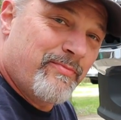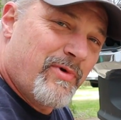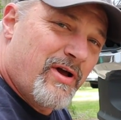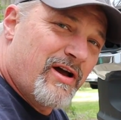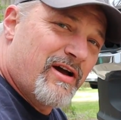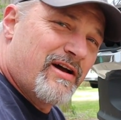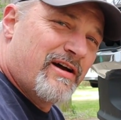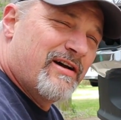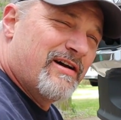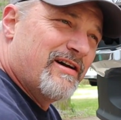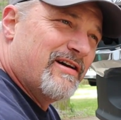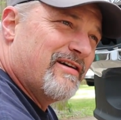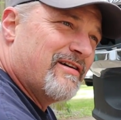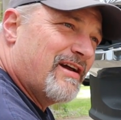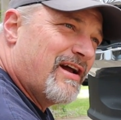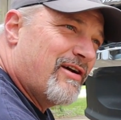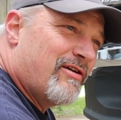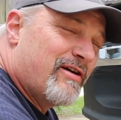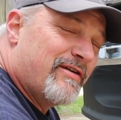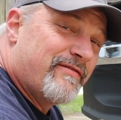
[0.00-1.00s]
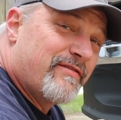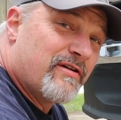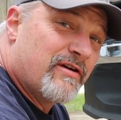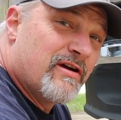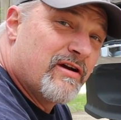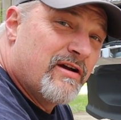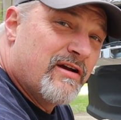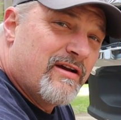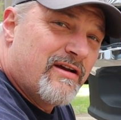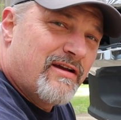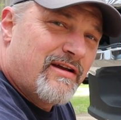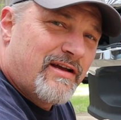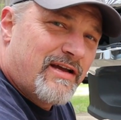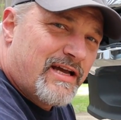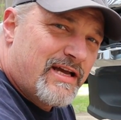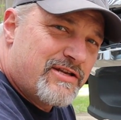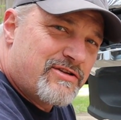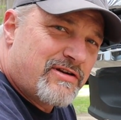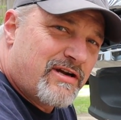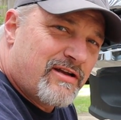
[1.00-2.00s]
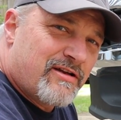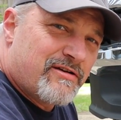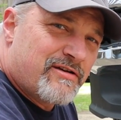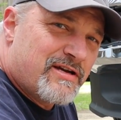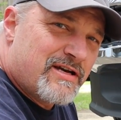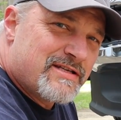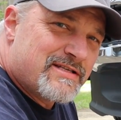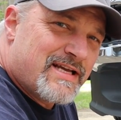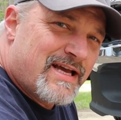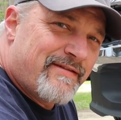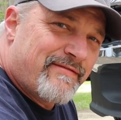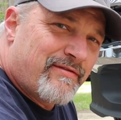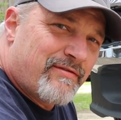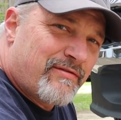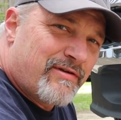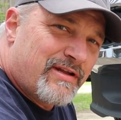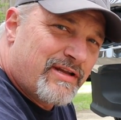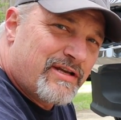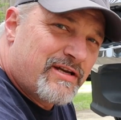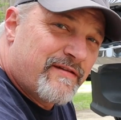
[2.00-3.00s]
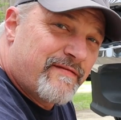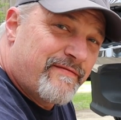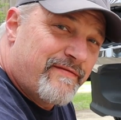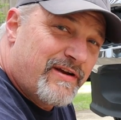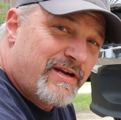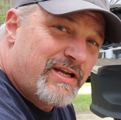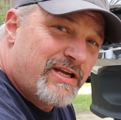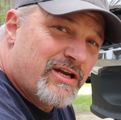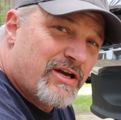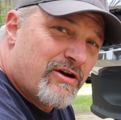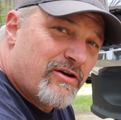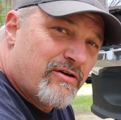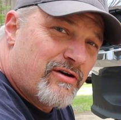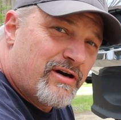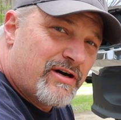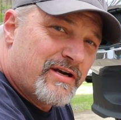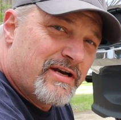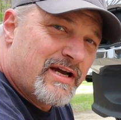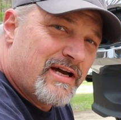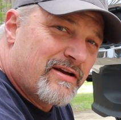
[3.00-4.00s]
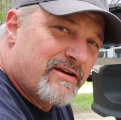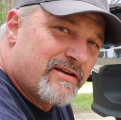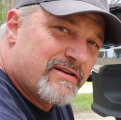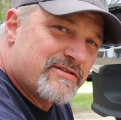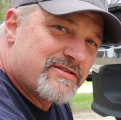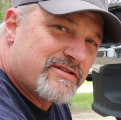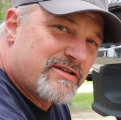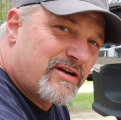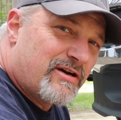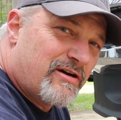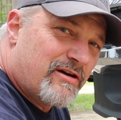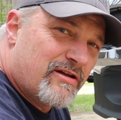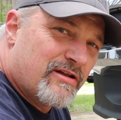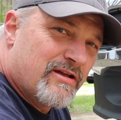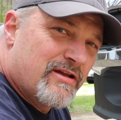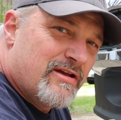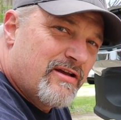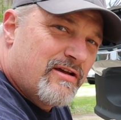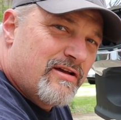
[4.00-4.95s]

However, e-trailer does have a really good video on how to install